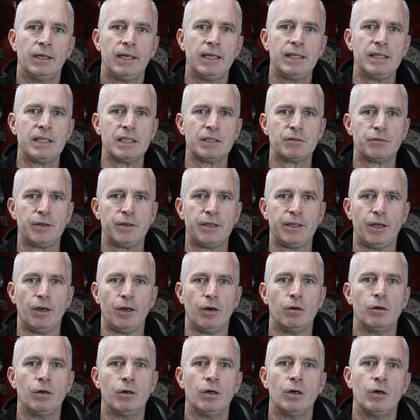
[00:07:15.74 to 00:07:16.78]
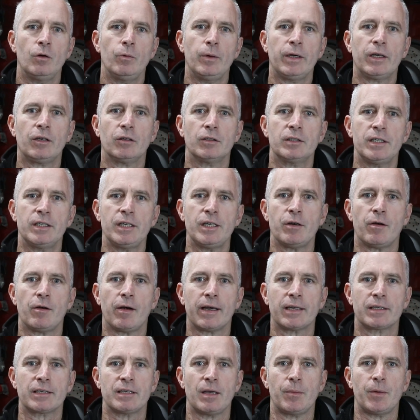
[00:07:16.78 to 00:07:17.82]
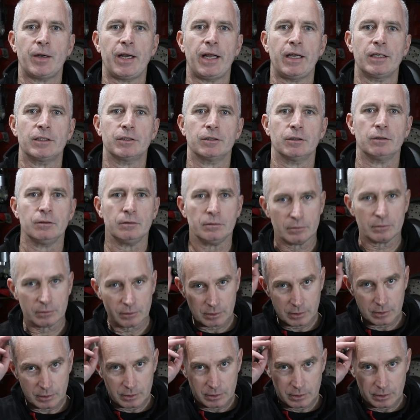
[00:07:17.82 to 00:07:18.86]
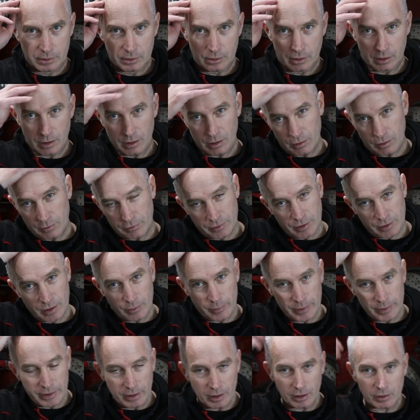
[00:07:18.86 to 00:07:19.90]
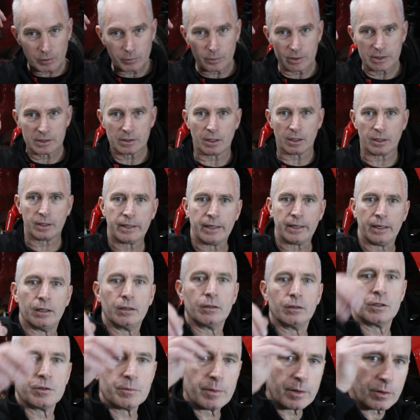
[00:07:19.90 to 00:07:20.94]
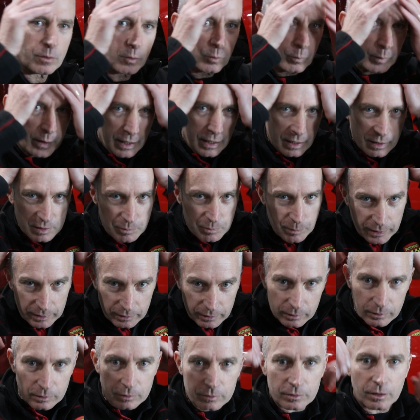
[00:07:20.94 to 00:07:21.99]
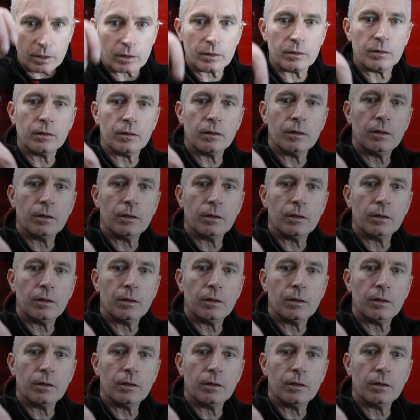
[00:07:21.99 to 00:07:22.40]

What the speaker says: In this video, we continue our examination of, no we don't, we start again, because we thought we had our spectacles on.